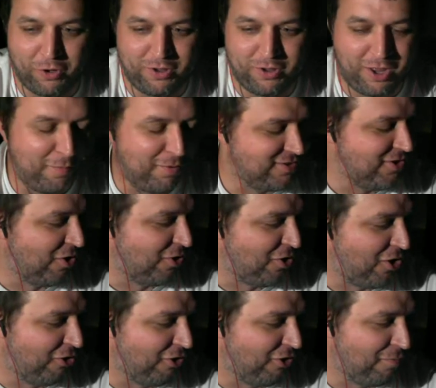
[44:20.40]
Club is no
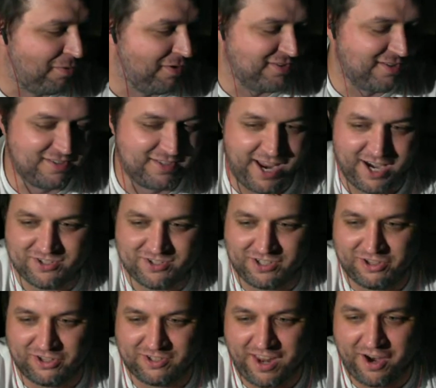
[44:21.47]
longer in business. I actually
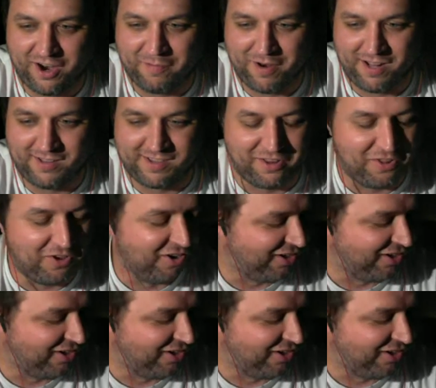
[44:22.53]
looked that up not that long